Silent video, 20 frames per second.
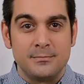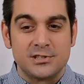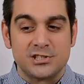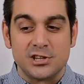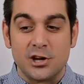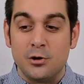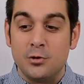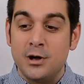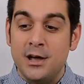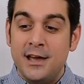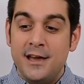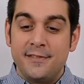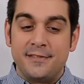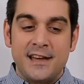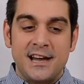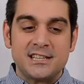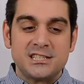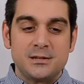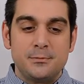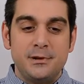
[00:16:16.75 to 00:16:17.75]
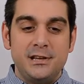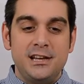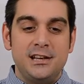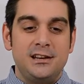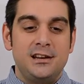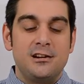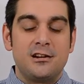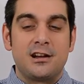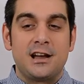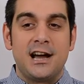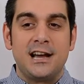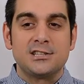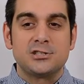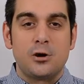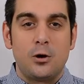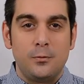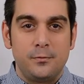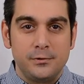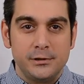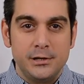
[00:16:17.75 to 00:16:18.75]
So that's going to be it here, guys.
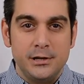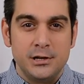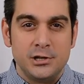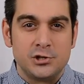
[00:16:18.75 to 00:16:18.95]
Hopefully you